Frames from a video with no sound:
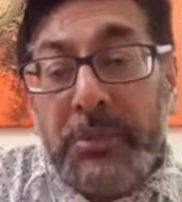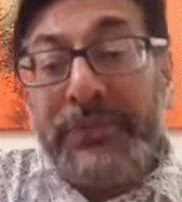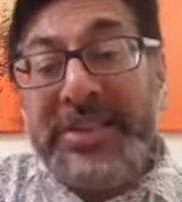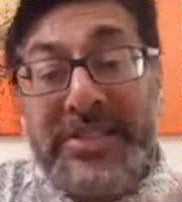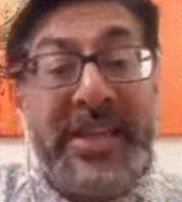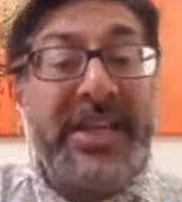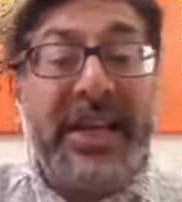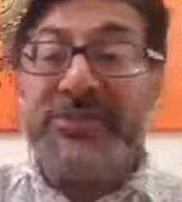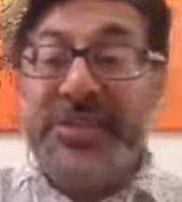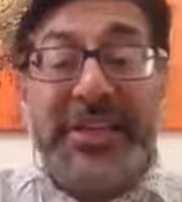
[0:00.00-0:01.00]
But if I say,
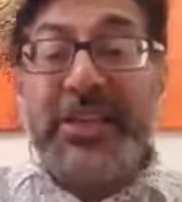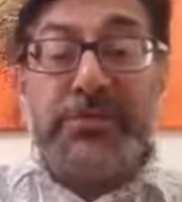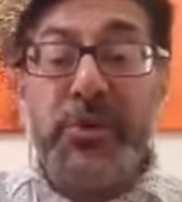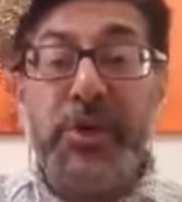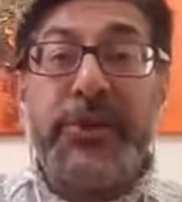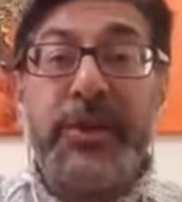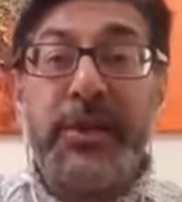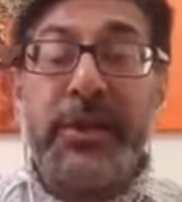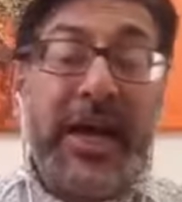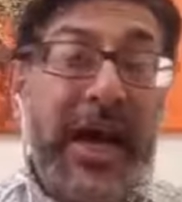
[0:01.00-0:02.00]
I've seen this movie,
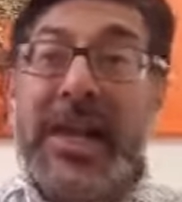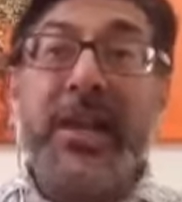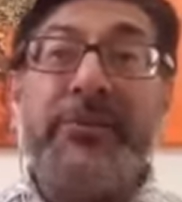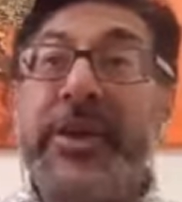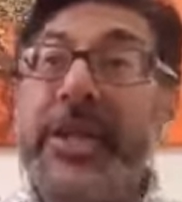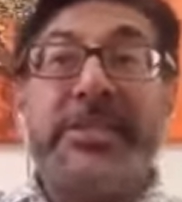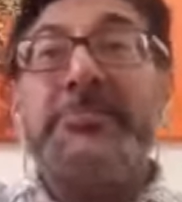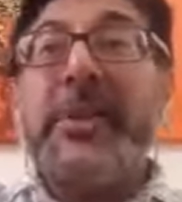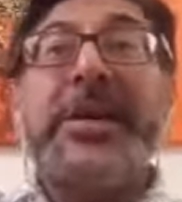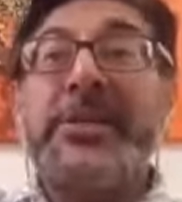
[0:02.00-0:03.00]
I love it, it's
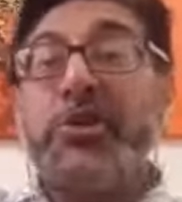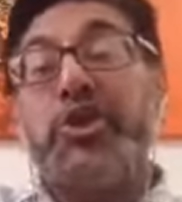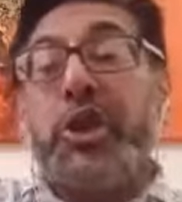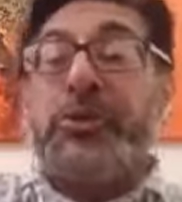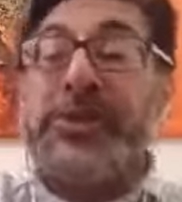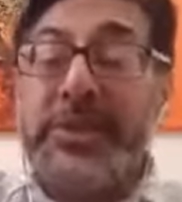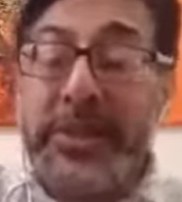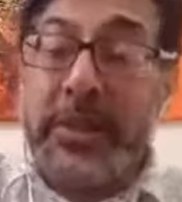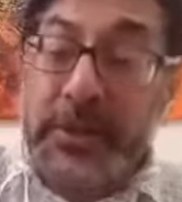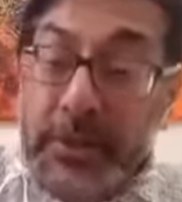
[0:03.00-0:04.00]
amazing, you should go and
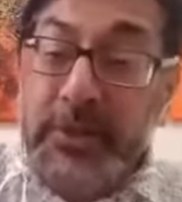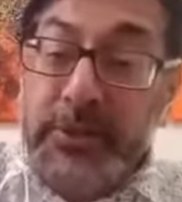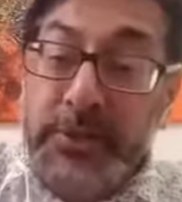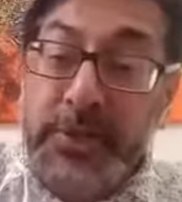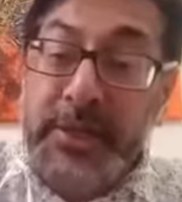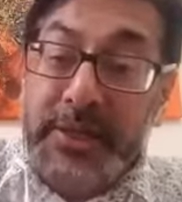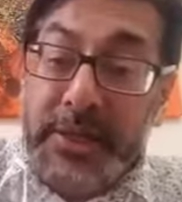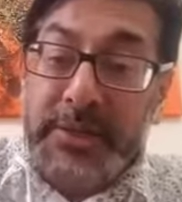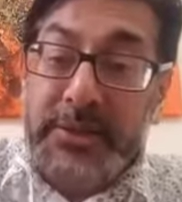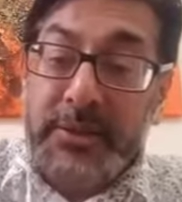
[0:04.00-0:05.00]
see it. Are you going to go and see it?
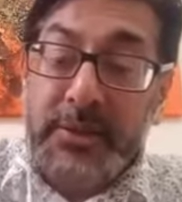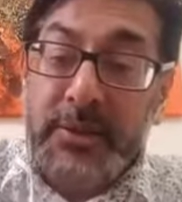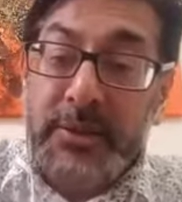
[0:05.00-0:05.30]
Yes.